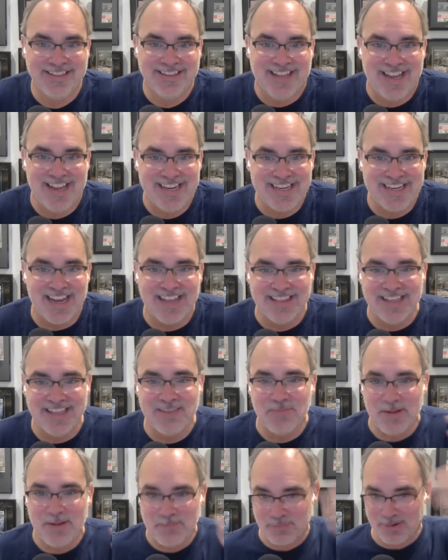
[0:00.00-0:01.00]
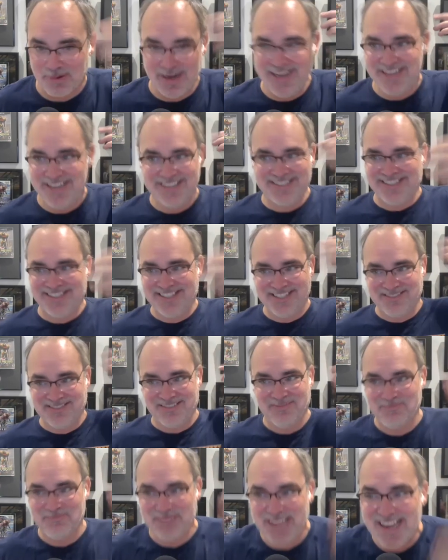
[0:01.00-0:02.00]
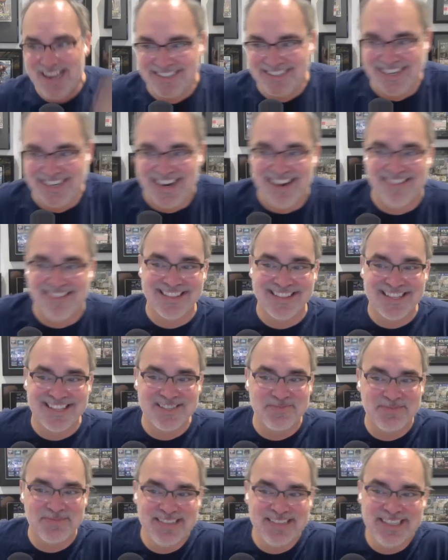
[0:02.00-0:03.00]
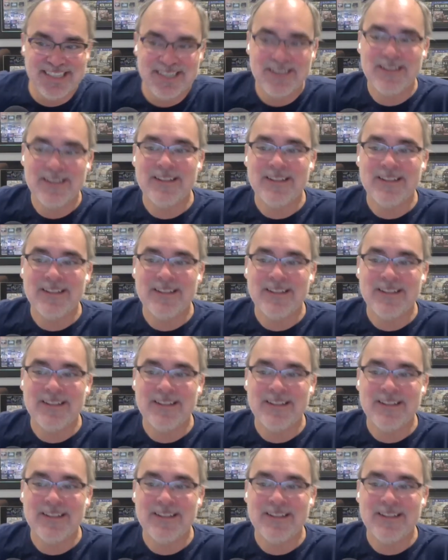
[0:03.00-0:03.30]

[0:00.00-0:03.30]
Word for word: like I think my brain has just sort of blocked it out at this point.